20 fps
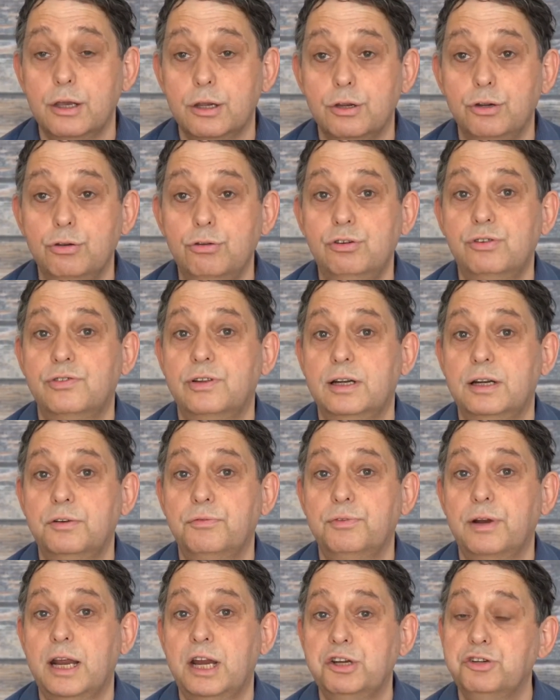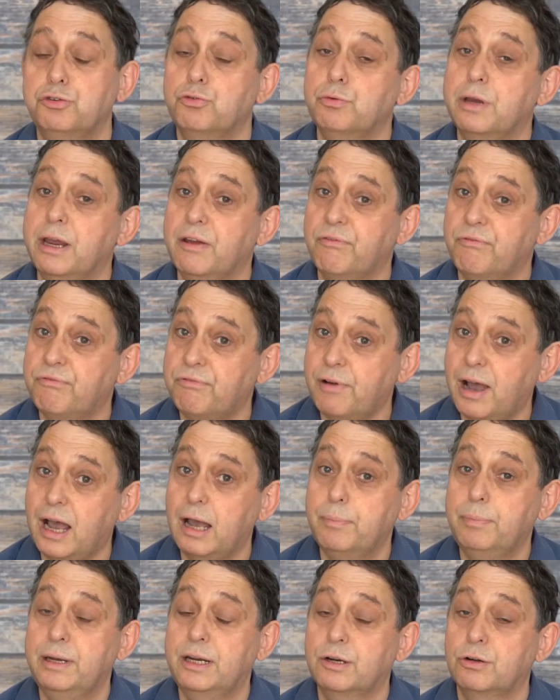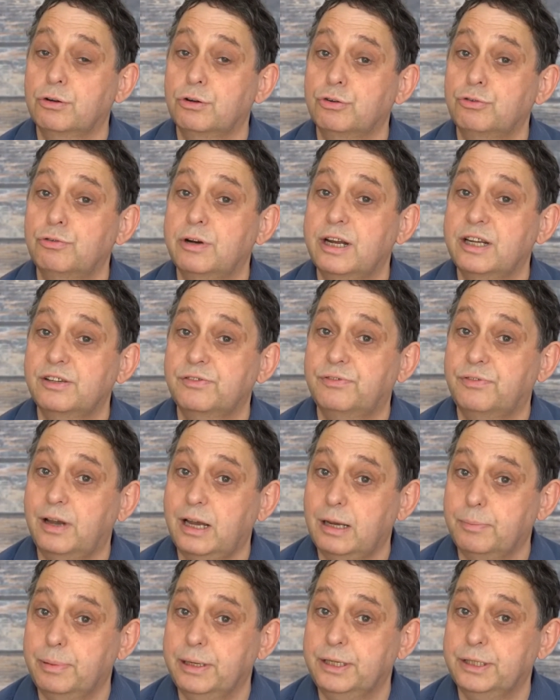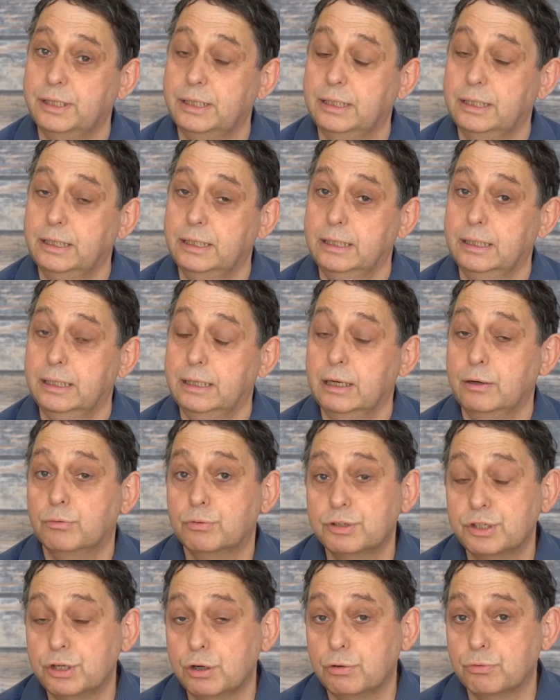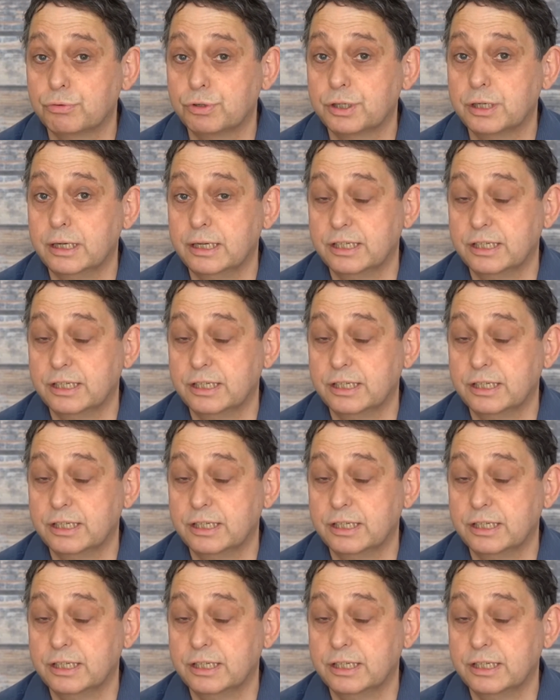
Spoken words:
use fill-in flash, you'll get far better contrast, far better results.